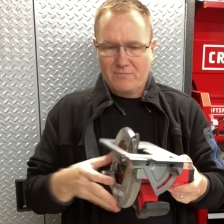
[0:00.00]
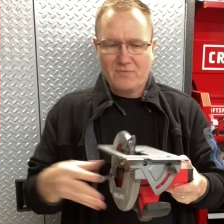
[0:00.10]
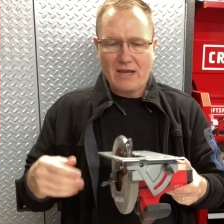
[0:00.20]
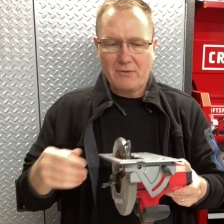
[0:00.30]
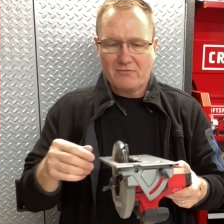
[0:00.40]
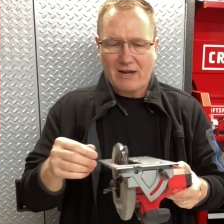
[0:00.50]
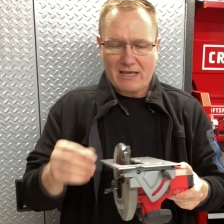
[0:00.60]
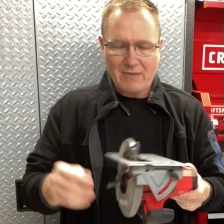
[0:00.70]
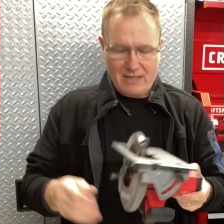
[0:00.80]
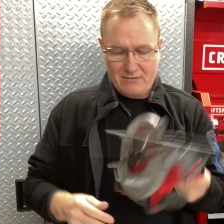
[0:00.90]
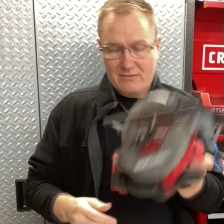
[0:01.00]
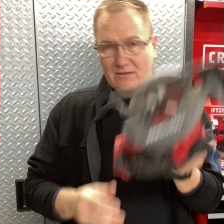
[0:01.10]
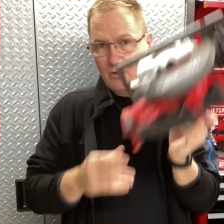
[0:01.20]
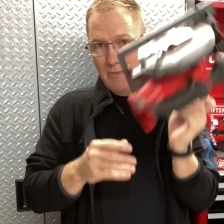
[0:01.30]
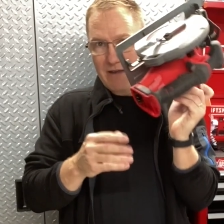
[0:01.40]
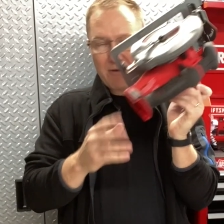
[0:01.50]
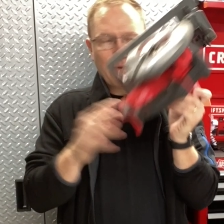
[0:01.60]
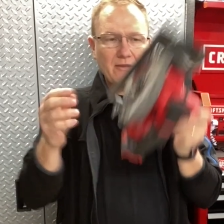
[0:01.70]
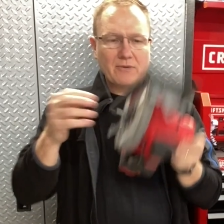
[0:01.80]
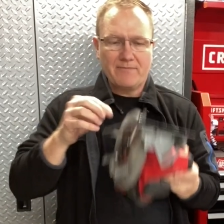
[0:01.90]
I would recommend, no battery
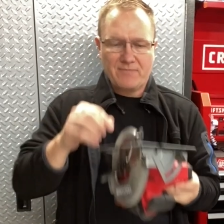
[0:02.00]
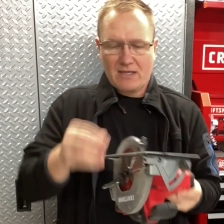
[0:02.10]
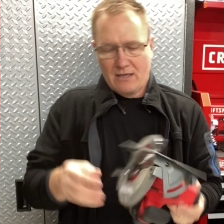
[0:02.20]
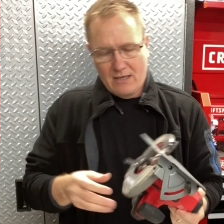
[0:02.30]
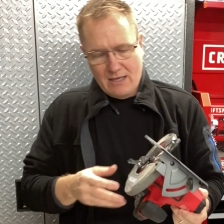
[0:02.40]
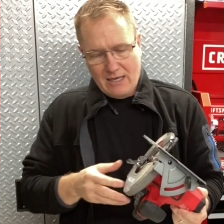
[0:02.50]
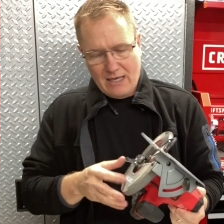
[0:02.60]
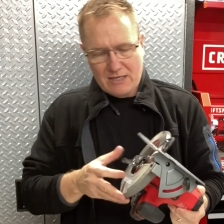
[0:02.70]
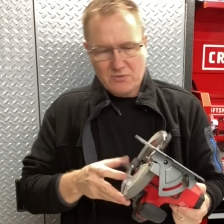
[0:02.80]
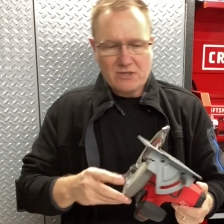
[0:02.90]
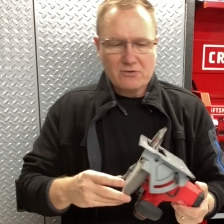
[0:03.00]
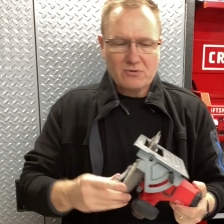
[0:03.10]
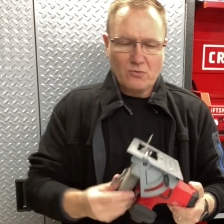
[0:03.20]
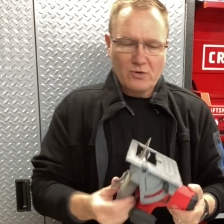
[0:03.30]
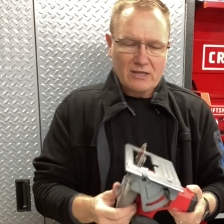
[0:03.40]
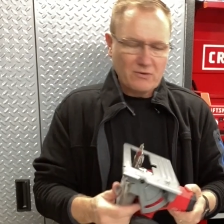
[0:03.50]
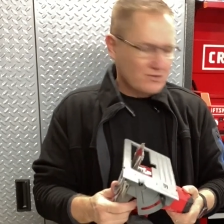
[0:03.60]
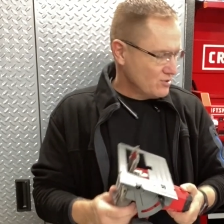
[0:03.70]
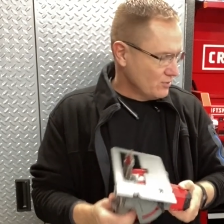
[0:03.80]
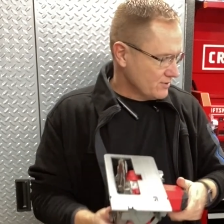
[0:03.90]
by the way, is when you're working with
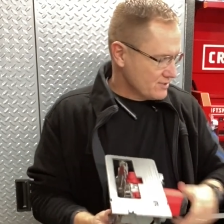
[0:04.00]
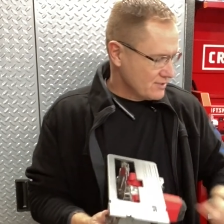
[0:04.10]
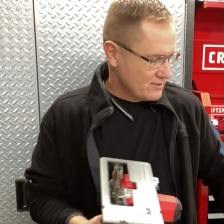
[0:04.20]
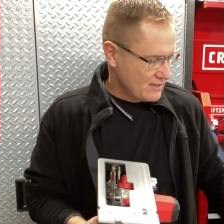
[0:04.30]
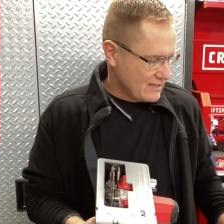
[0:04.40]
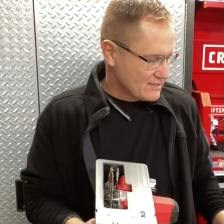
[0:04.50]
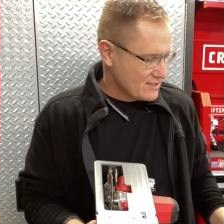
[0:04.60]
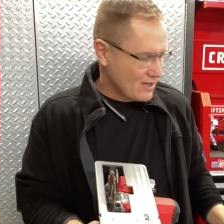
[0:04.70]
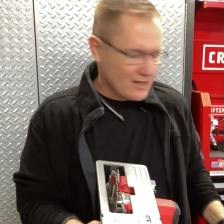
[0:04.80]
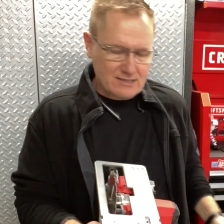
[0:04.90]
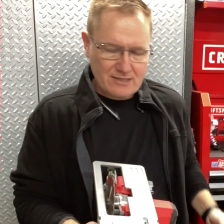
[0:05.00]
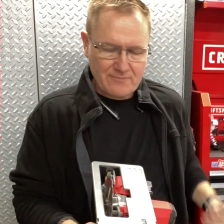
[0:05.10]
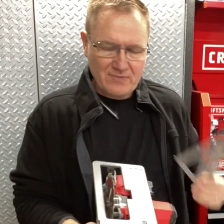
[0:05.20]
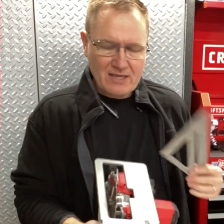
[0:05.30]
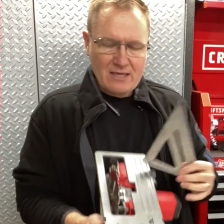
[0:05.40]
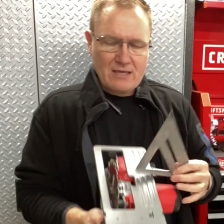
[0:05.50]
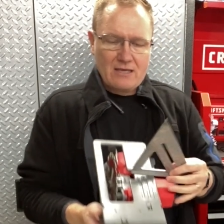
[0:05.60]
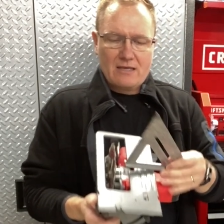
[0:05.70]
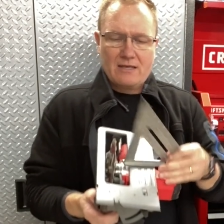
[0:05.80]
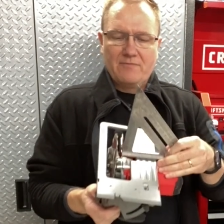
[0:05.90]
tools and saws,
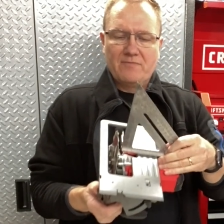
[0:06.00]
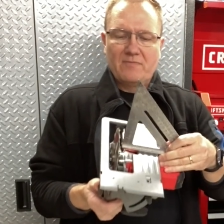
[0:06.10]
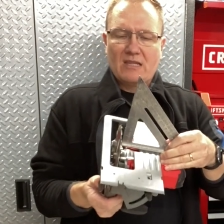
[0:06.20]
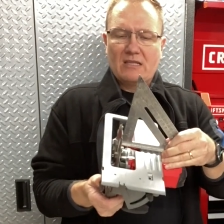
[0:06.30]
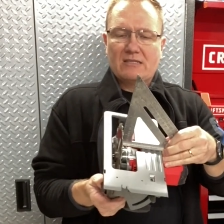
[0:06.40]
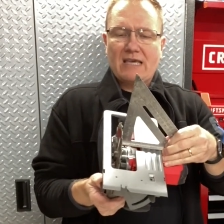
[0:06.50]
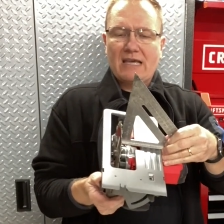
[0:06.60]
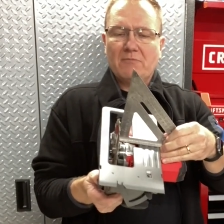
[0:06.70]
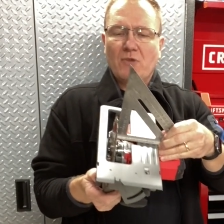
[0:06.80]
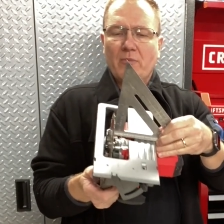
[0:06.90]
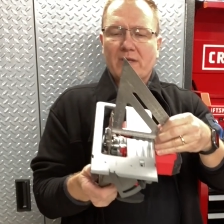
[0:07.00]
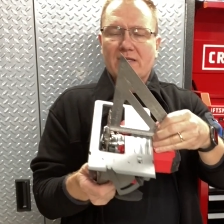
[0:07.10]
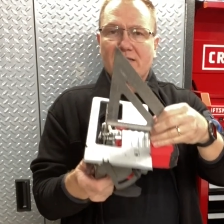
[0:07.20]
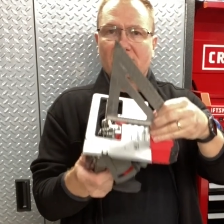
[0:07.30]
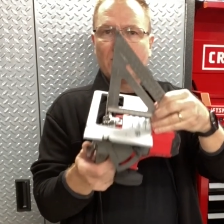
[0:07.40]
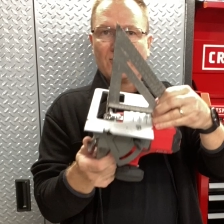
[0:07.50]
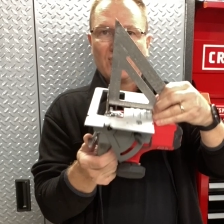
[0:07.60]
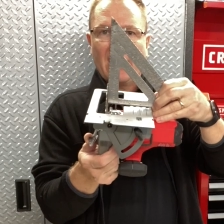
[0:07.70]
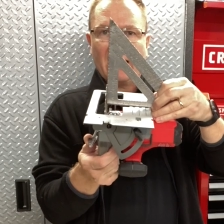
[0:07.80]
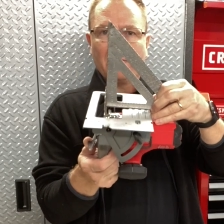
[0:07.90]
take a moment to
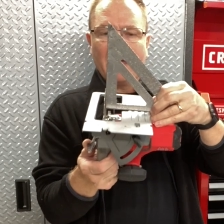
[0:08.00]
check and